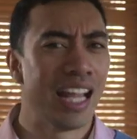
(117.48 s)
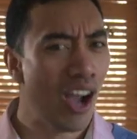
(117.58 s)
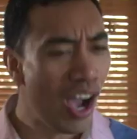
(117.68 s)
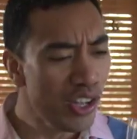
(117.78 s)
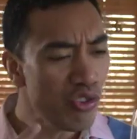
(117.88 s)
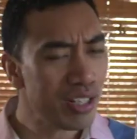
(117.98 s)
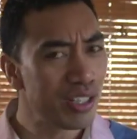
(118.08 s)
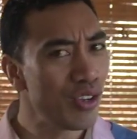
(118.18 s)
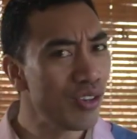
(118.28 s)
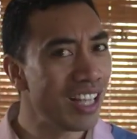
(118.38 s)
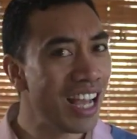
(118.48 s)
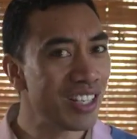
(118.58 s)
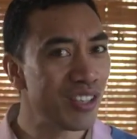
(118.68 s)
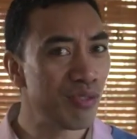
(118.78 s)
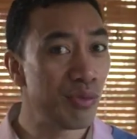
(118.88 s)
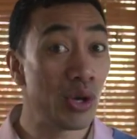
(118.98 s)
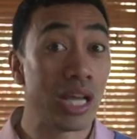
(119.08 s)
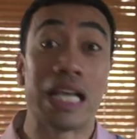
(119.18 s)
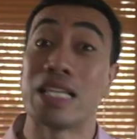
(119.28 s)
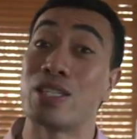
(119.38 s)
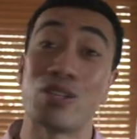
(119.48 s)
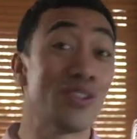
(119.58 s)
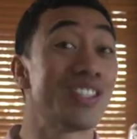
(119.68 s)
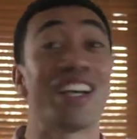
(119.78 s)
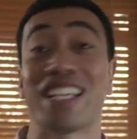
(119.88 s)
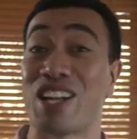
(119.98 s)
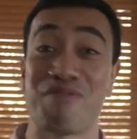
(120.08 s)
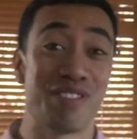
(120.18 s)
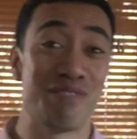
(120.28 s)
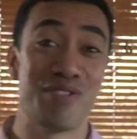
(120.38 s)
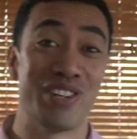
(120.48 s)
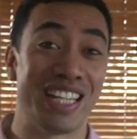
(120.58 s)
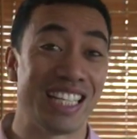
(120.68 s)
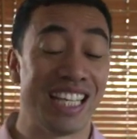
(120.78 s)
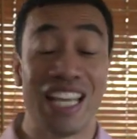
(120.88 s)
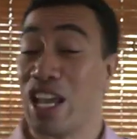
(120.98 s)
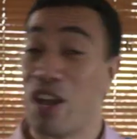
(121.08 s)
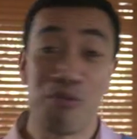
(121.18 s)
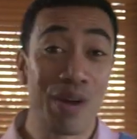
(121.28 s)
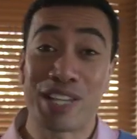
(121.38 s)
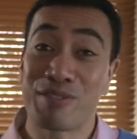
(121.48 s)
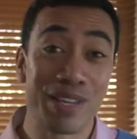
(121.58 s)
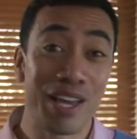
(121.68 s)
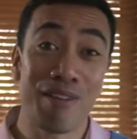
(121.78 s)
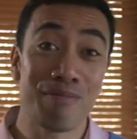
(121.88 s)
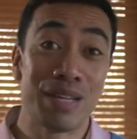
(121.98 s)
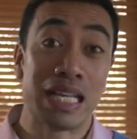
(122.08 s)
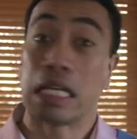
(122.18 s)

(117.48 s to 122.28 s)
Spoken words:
Now, I drink 2 glasses of water as soon as I get up in the morning. It wakes me up,